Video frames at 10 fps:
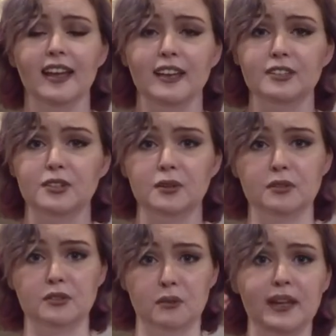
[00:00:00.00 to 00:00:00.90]
is to
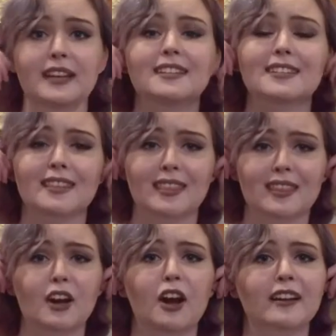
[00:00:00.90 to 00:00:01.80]
squeeze the
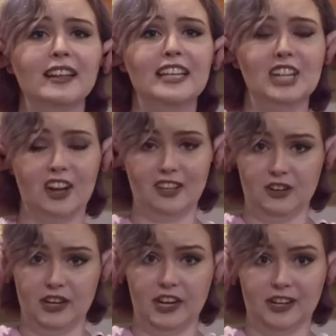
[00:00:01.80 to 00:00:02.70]
cartilage on
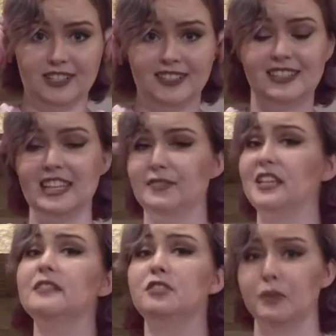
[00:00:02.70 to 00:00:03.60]
your ears and see if it
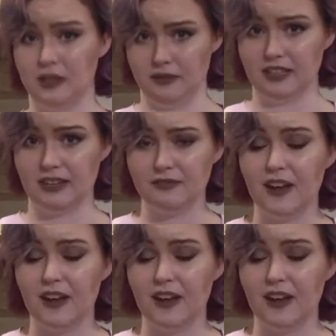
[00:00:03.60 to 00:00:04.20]
gives you any relief.